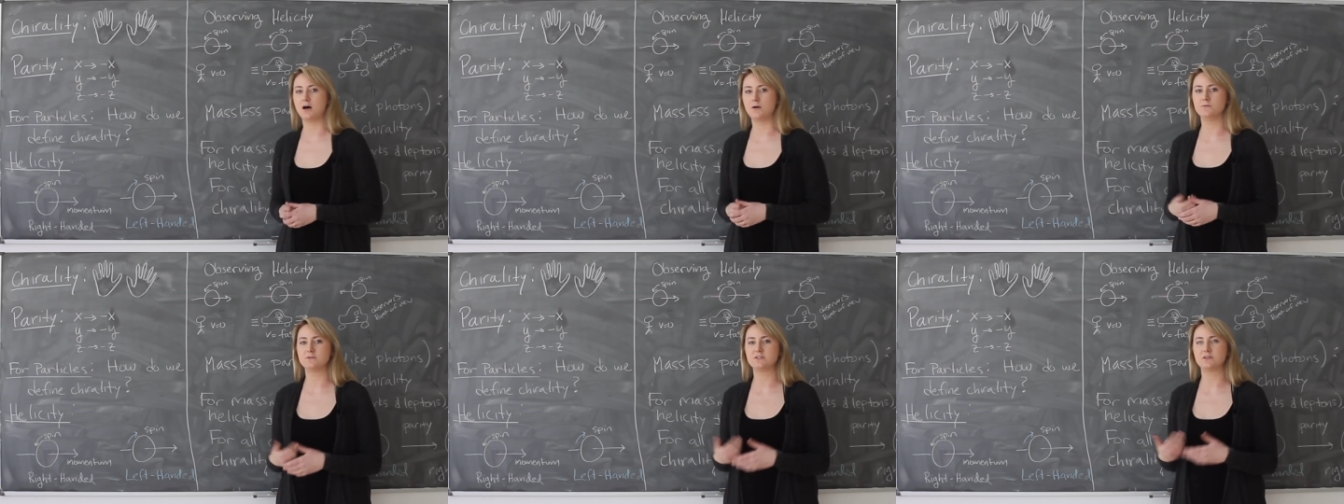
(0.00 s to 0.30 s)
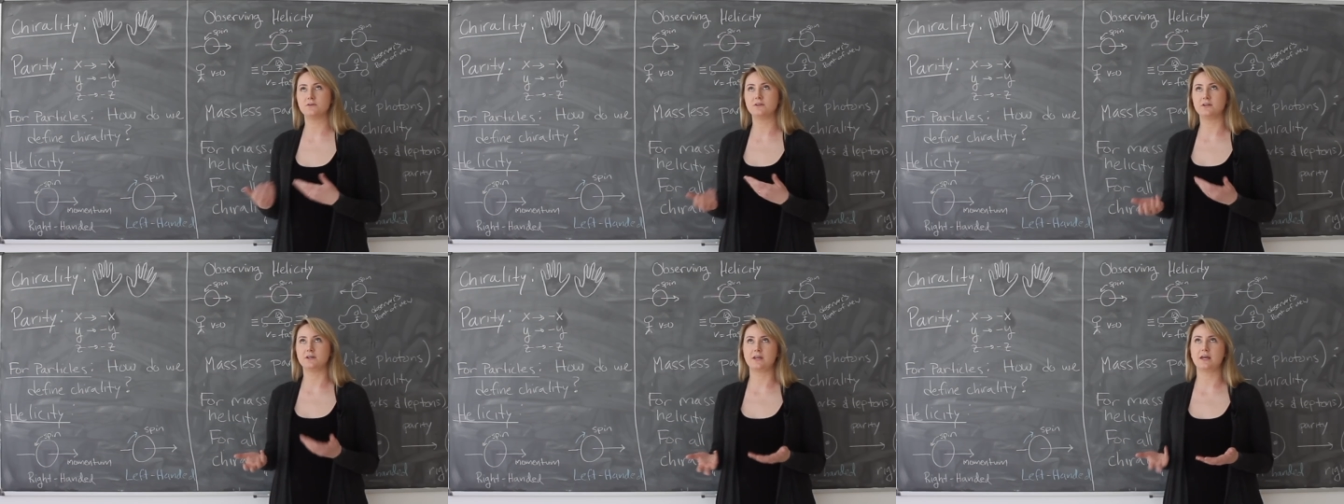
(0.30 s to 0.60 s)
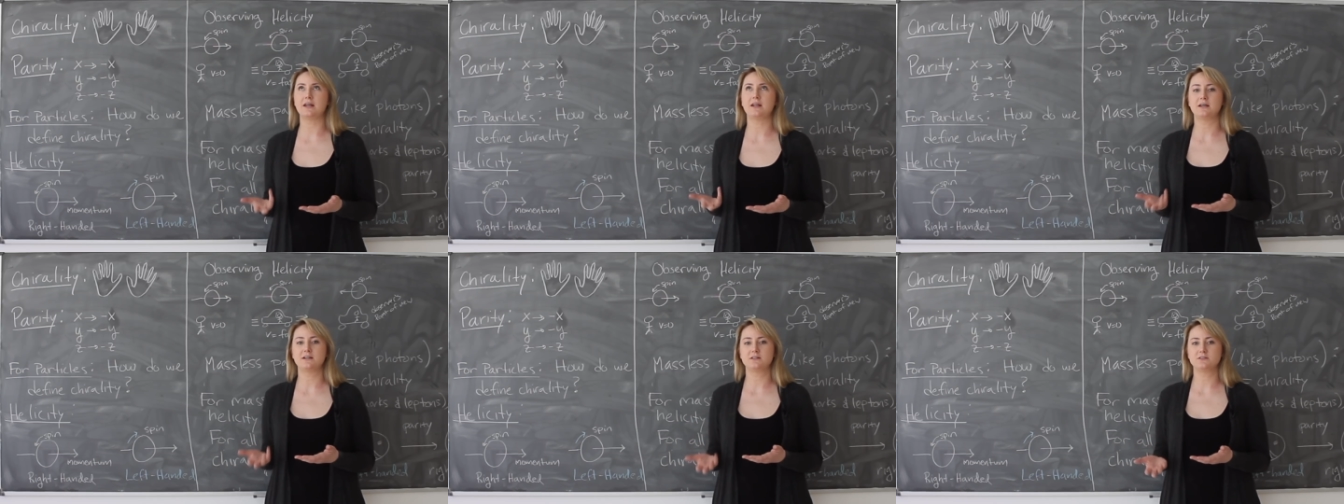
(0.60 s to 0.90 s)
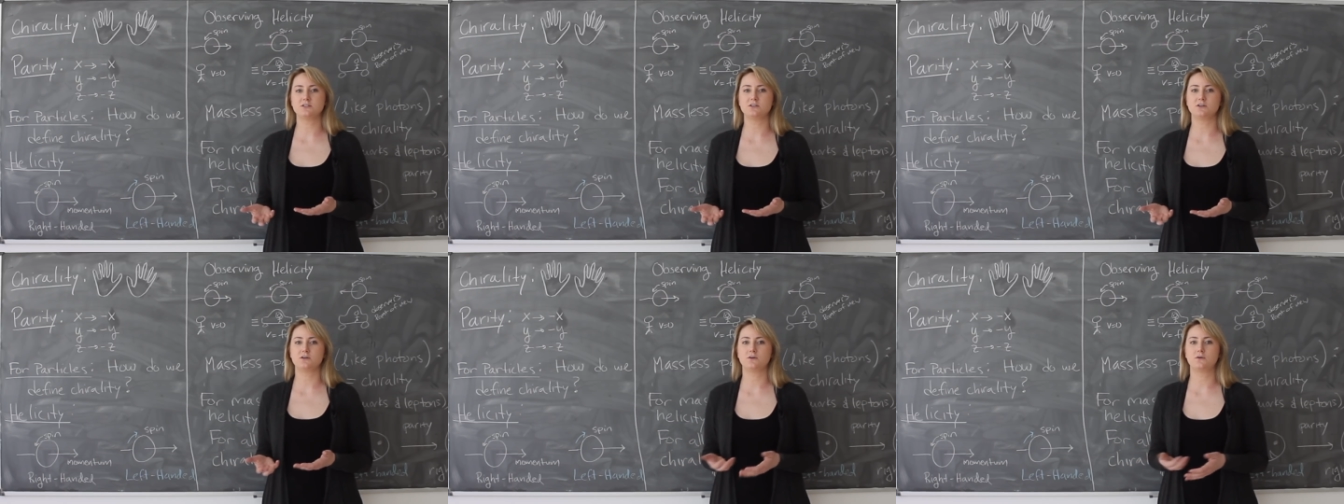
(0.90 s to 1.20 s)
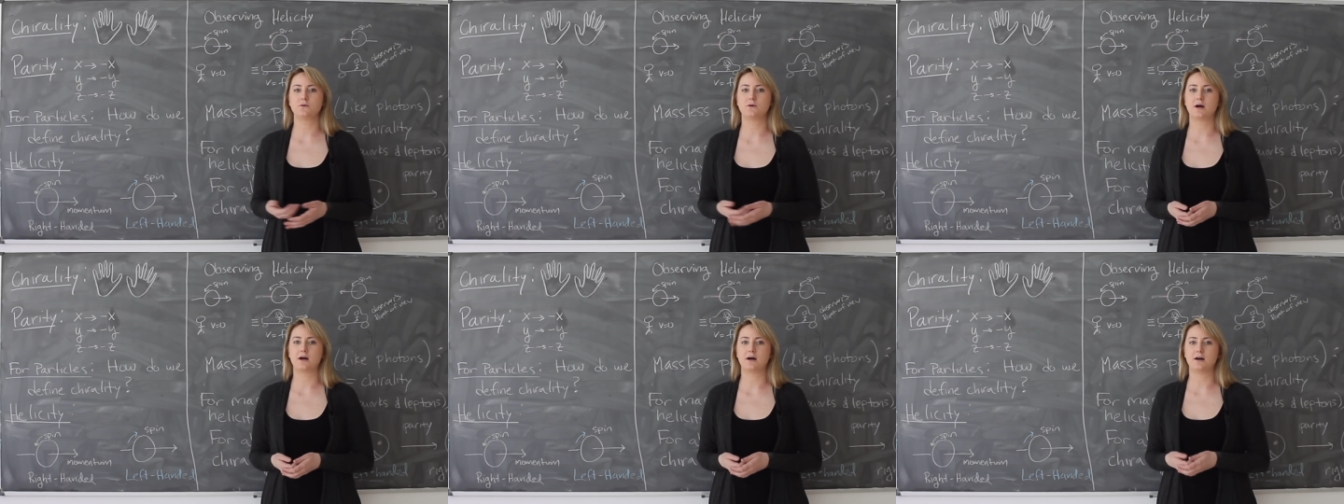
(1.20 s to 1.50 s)
Um, so to get
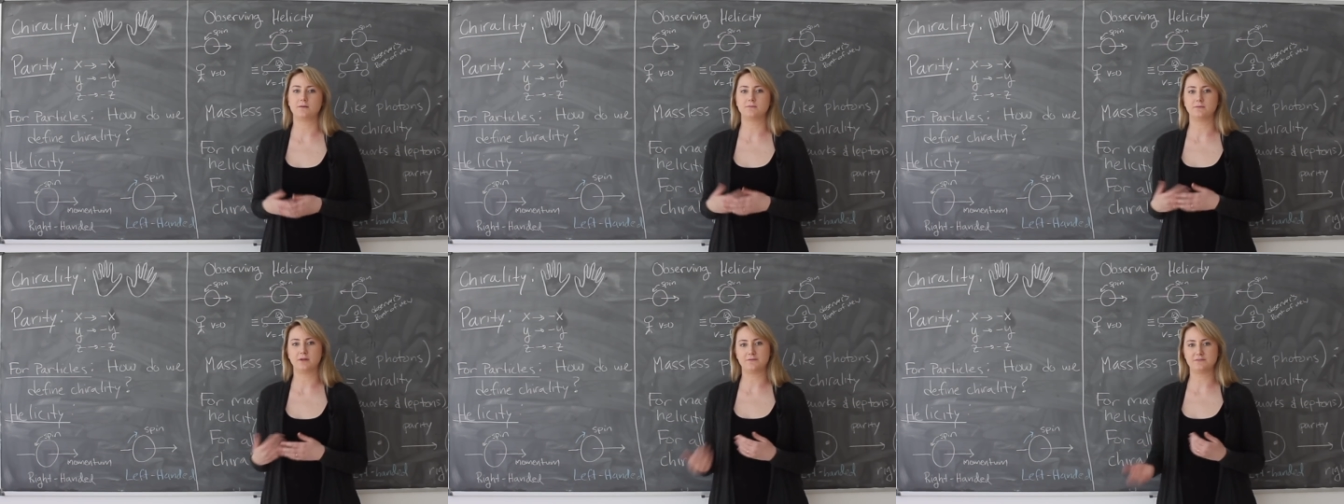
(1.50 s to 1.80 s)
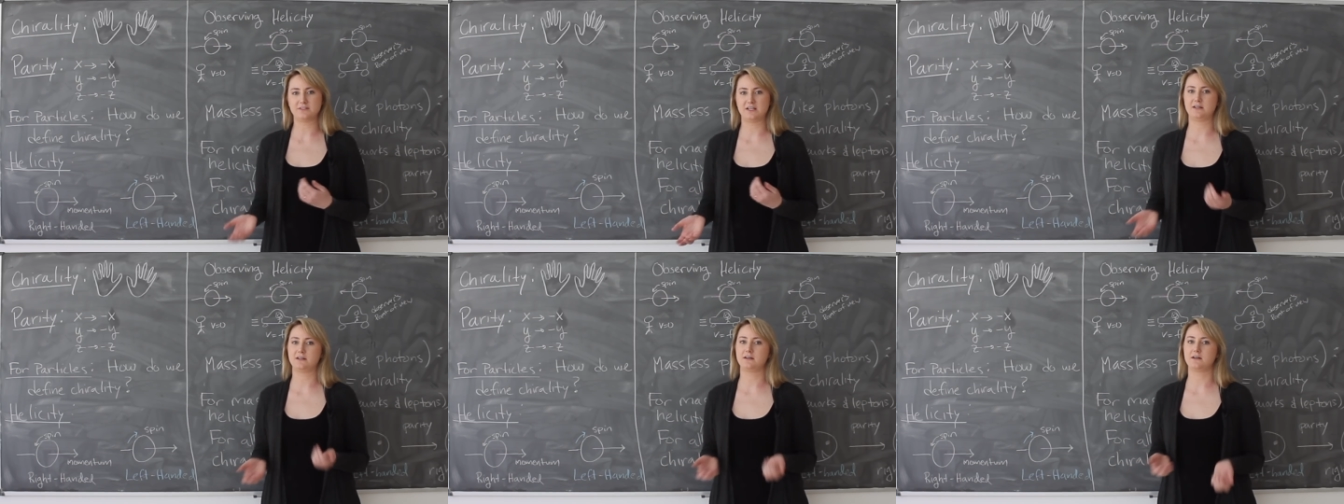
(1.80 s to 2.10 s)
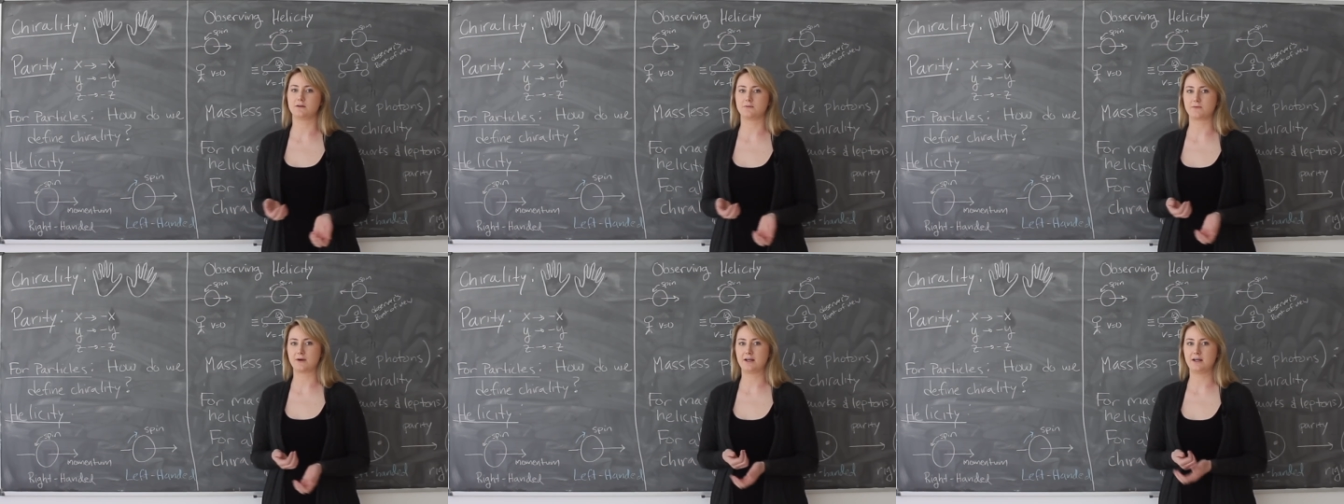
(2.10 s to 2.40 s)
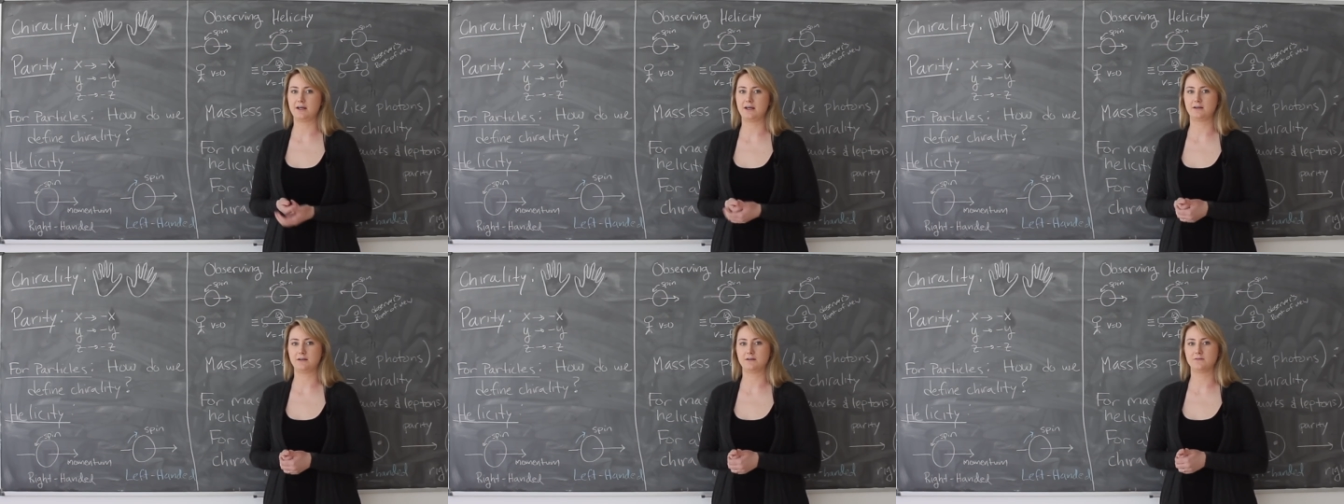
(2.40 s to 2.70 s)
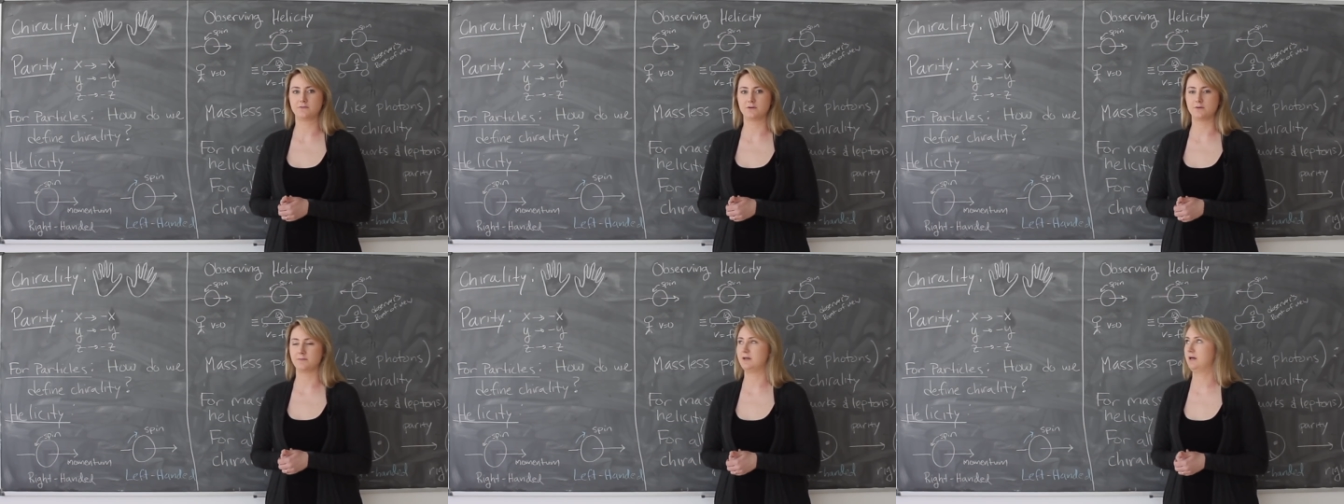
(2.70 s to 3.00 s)
into um, left-handed and
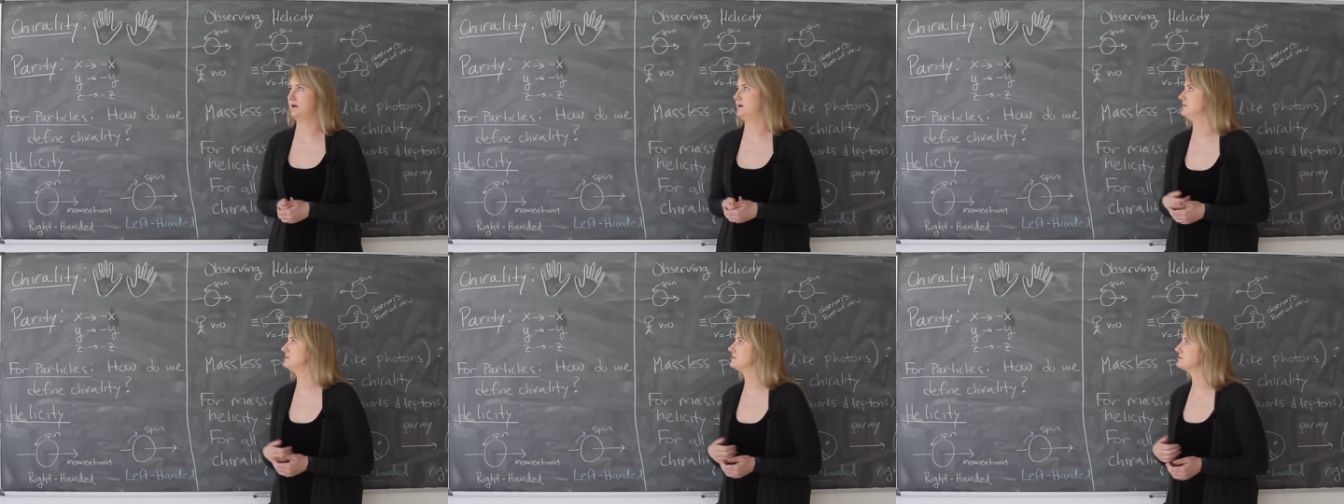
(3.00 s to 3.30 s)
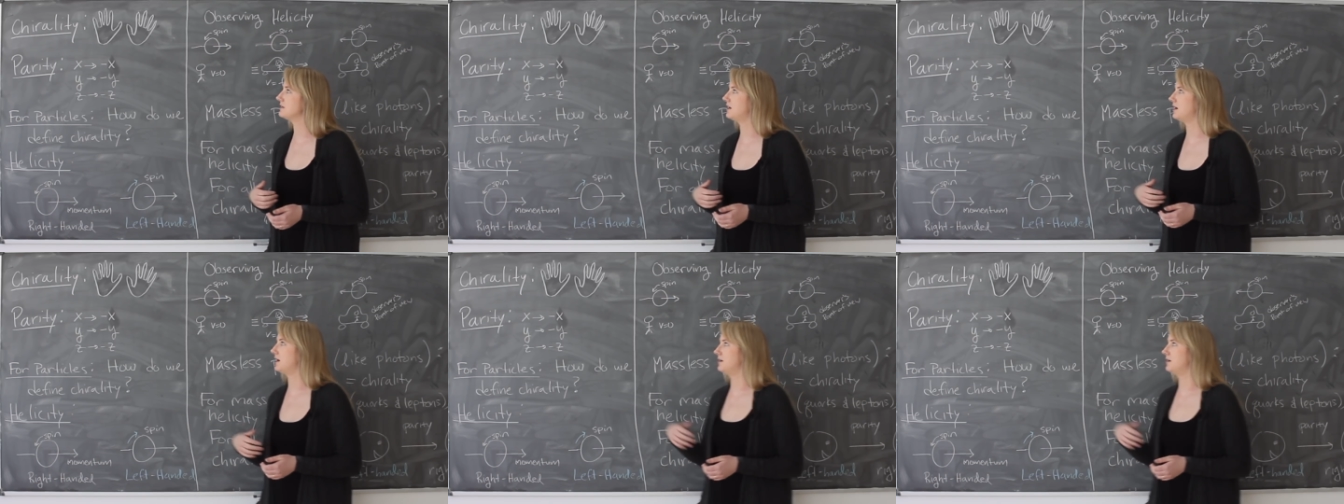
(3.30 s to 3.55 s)
right-handed fermions,